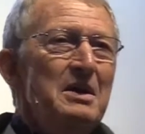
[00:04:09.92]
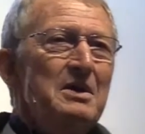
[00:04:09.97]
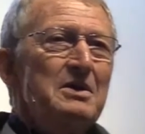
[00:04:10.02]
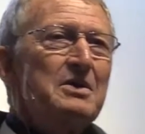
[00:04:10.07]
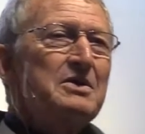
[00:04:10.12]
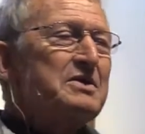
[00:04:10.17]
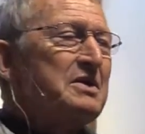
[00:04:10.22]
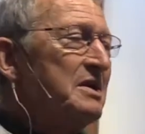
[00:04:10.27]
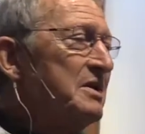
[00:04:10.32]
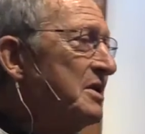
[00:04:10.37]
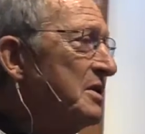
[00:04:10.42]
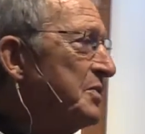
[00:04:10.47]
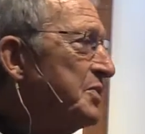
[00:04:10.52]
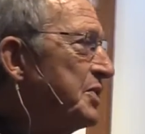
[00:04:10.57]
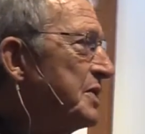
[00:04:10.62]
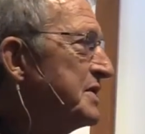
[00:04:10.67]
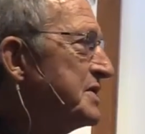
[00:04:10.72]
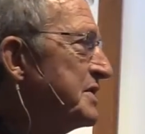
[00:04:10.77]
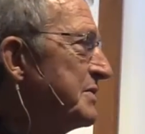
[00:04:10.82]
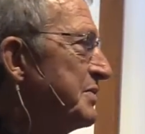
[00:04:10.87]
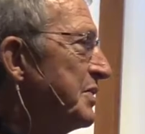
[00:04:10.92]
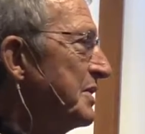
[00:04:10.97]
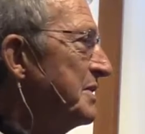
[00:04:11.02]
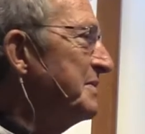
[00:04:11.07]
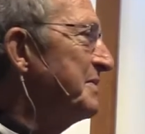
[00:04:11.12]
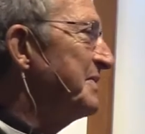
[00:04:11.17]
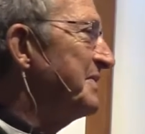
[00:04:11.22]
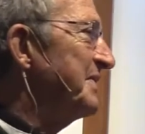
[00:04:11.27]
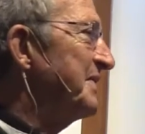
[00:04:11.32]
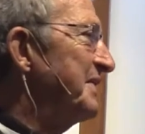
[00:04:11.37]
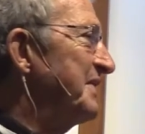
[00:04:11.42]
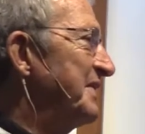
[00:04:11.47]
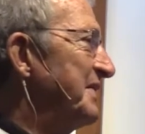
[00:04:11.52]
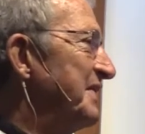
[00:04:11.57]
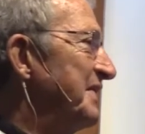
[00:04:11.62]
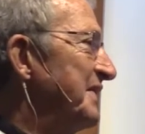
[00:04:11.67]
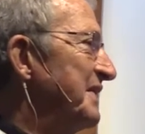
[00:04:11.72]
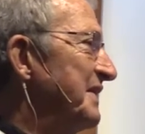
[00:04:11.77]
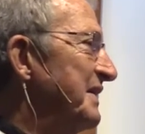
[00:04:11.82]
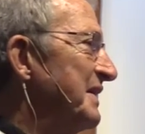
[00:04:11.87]
There's a little principle
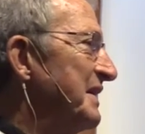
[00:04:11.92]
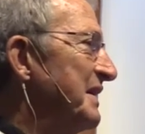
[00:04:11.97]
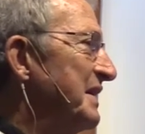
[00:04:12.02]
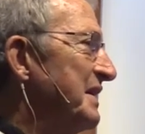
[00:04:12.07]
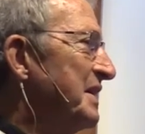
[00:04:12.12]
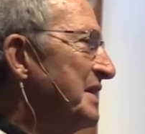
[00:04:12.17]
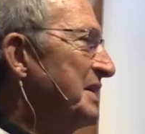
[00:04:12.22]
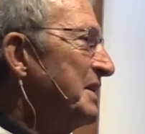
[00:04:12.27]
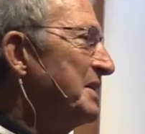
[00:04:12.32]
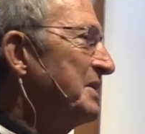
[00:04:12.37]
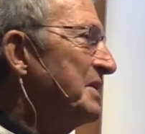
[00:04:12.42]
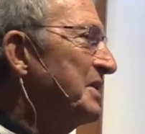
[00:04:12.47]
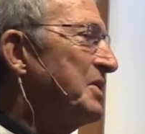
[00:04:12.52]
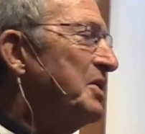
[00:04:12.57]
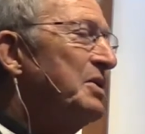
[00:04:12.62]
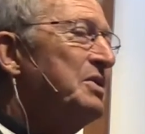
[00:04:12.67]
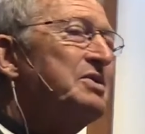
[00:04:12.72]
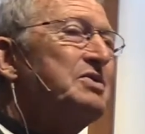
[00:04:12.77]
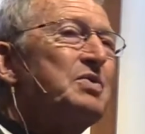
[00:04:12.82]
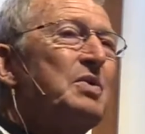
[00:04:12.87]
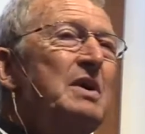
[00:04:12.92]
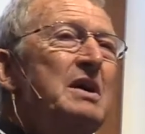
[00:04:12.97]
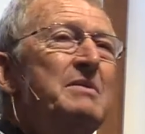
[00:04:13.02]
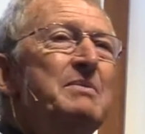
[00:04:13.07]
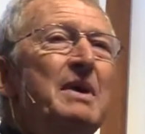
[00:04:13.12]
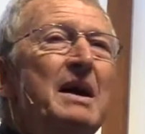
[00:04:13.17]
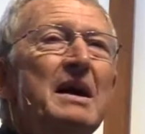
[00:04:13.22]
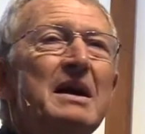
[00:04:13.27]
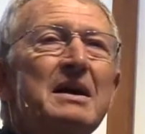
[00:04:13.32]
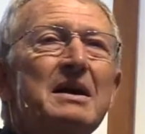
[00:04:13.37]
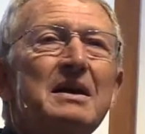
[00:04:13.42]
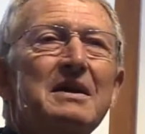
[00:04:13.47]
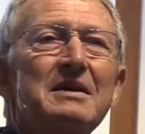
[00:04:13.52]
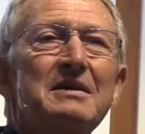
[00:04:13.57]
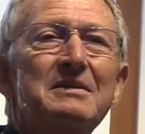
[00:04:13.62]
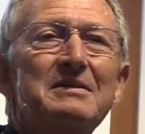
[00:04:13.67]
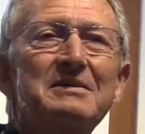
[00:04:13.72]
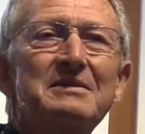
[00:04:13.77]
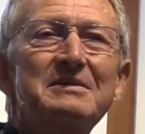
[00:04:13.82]
that goes way back